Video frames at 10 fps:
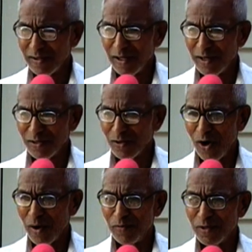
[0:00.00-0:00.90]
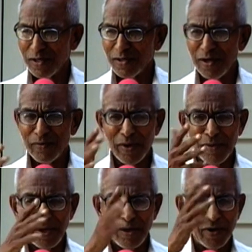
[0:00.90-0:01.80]
There is no objection
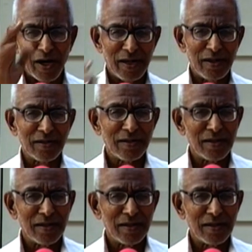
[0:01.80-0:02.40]
from anybody.